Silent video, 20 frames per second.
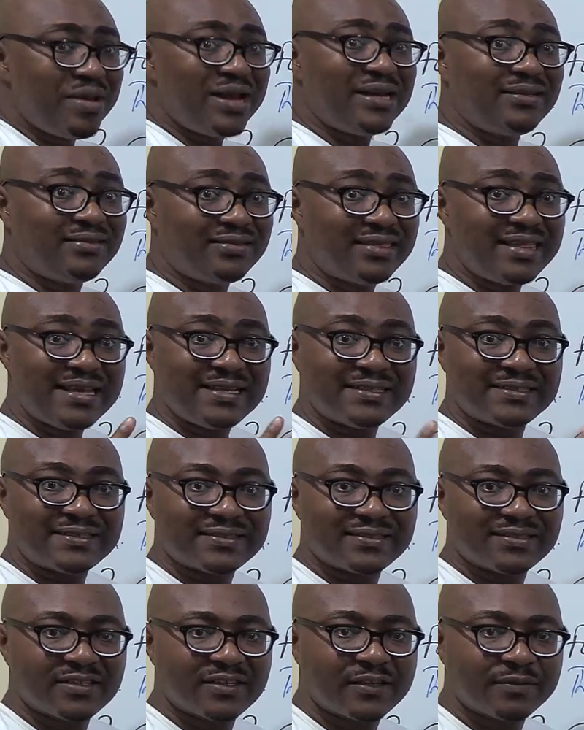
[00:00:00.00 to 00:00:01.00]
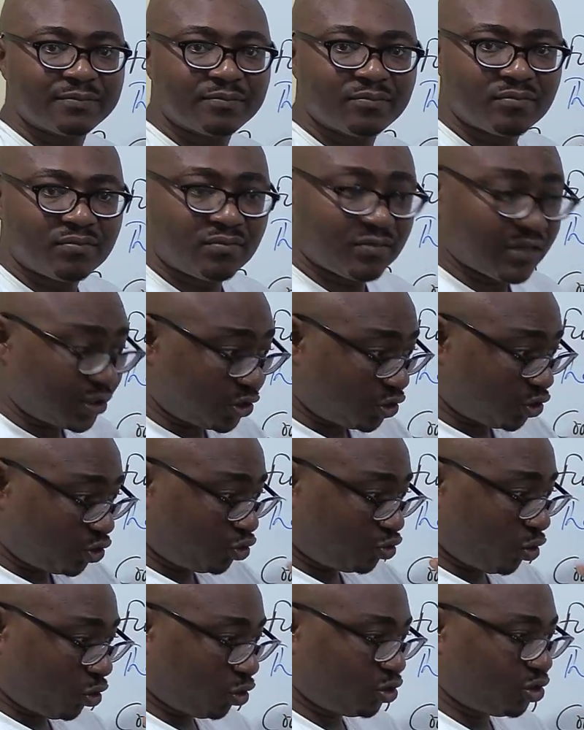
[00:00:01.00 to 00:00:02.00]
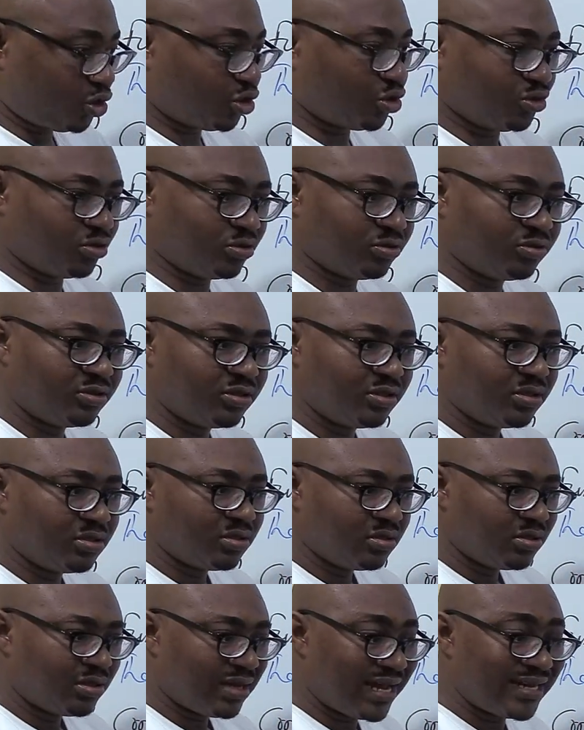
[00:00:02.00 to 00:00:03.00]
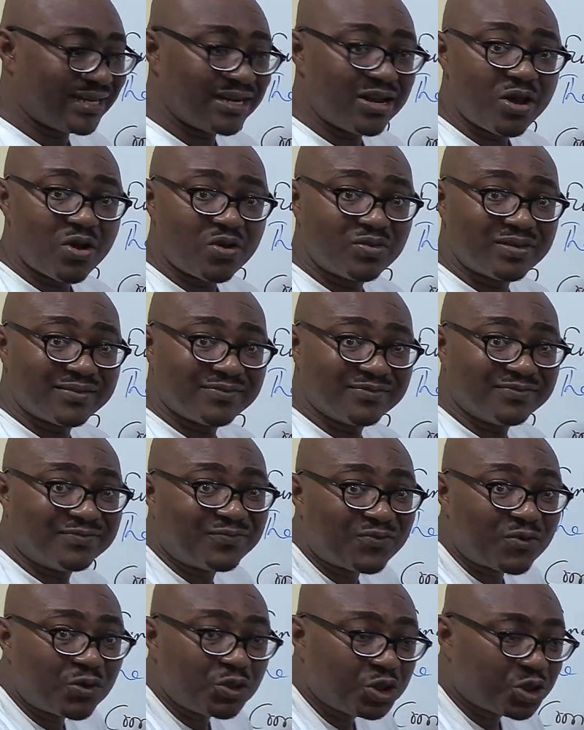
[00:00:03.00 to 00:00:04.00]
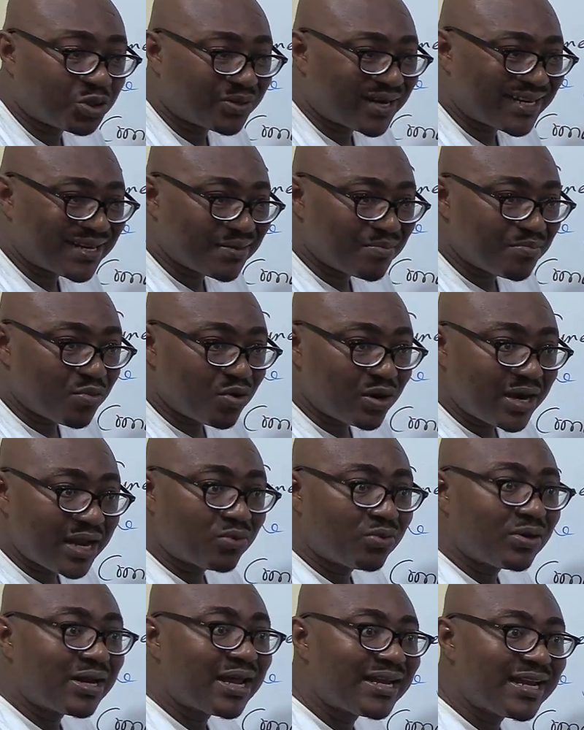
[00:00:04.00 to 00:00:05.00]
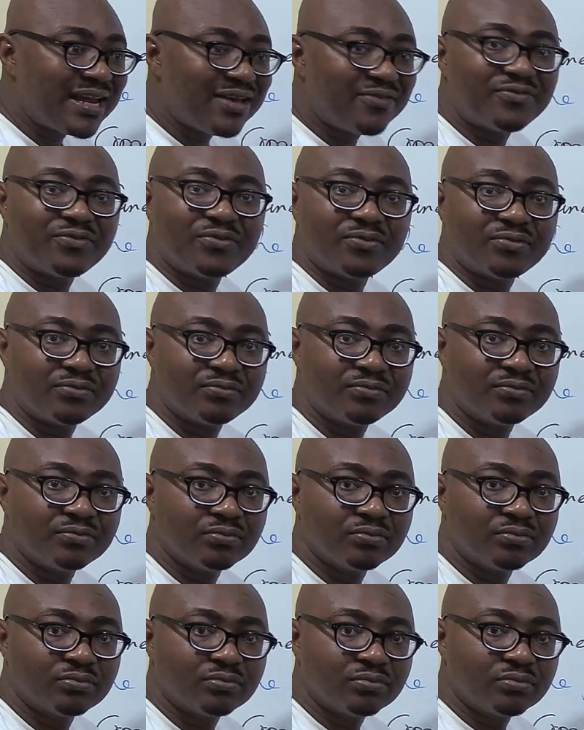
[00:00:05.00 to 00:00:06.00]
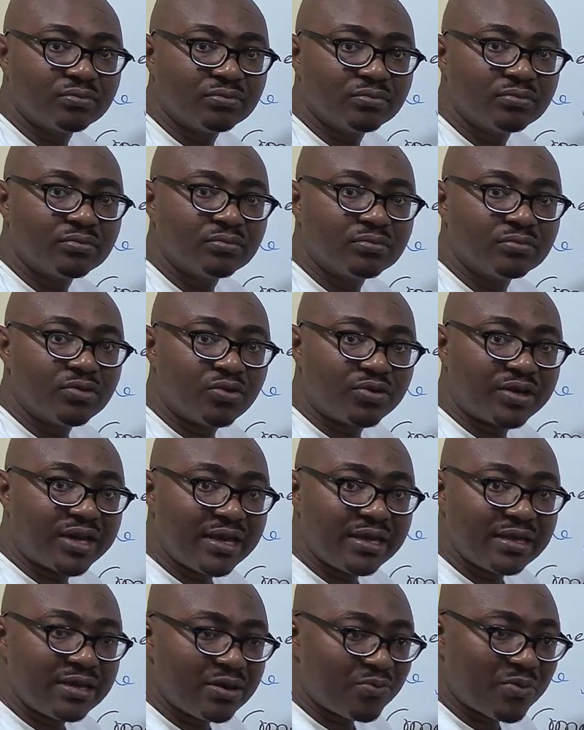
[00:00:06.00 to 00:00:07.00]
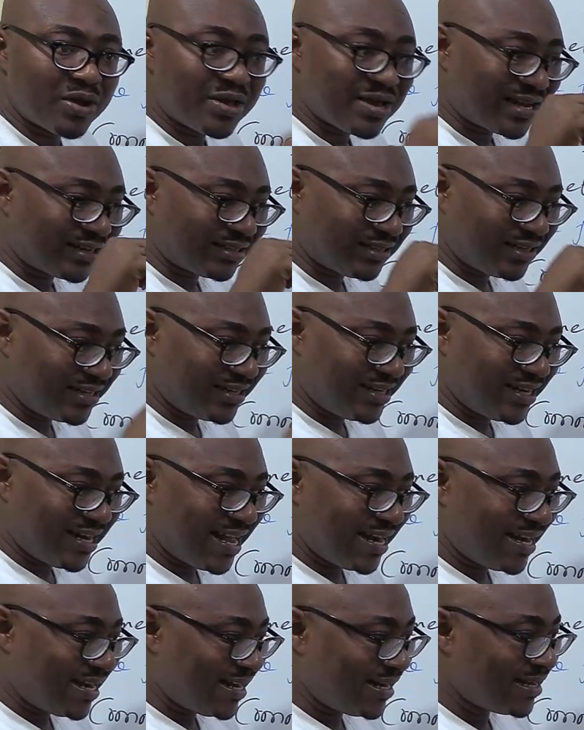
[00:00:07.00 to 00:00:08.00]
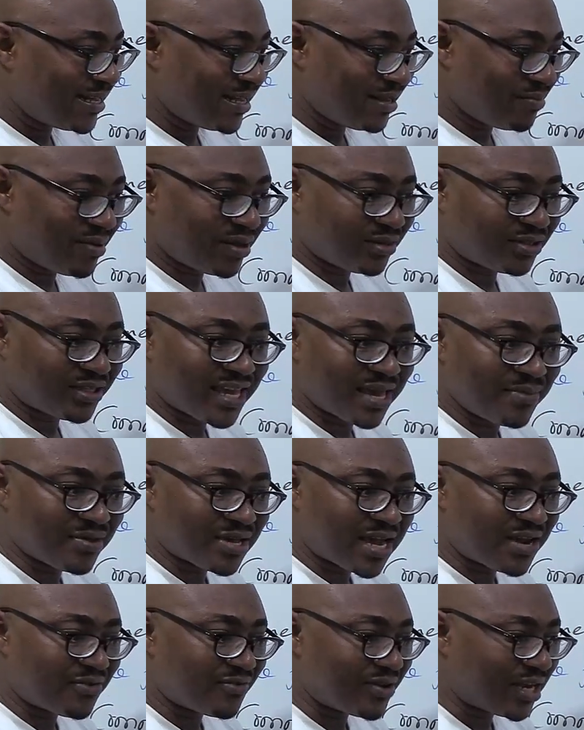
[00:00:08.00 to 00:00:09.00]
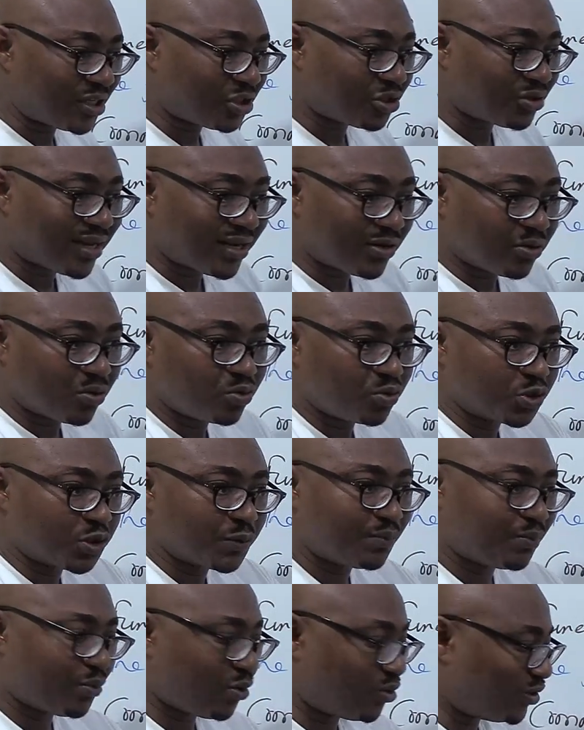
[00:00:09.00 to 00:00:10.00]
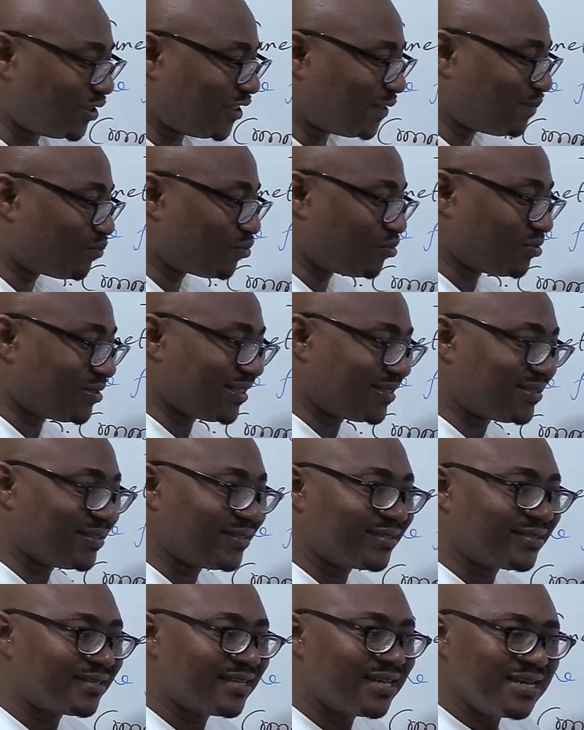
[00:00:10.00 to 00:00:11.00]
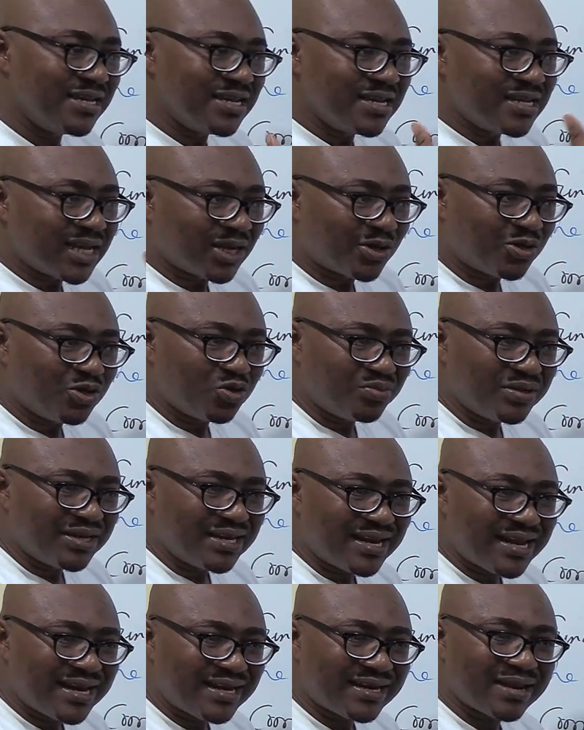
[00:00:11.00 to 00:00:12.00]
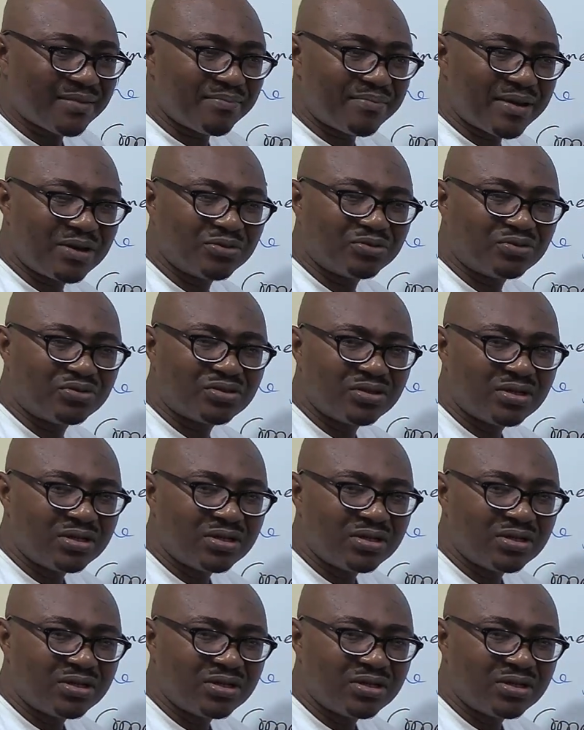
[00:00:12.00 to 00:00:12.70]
many things. The structure and function at the molecular level. Okay? When you are learning about chemical reaction and all these processes, you're going to be learning about